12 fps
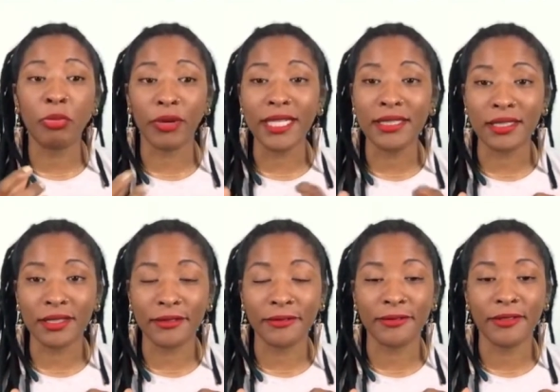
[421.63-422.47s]

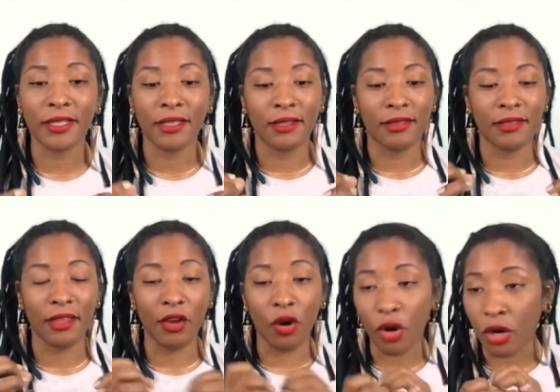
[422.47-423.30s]
abrasive.
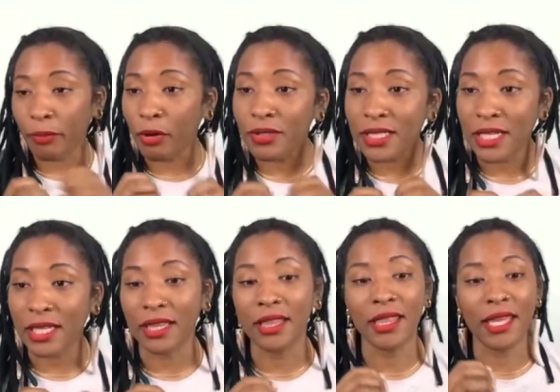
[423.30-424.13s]
They are
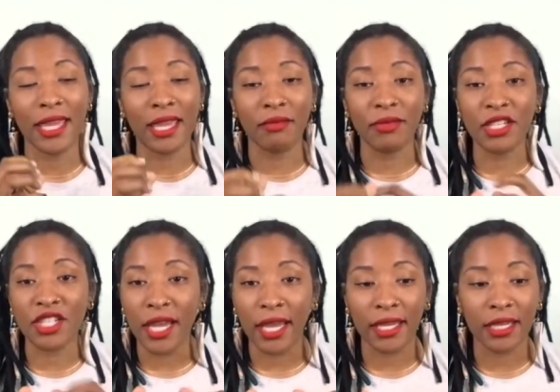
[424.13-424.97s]
protein. They can be
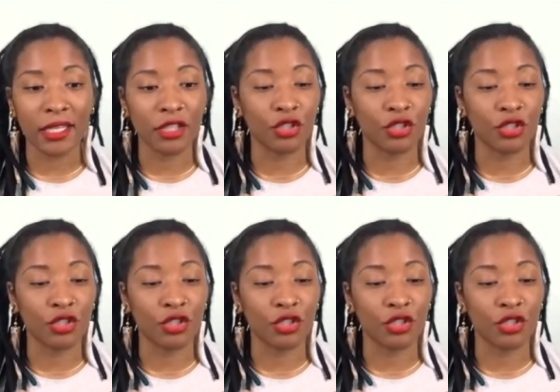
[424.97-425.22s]
jagged.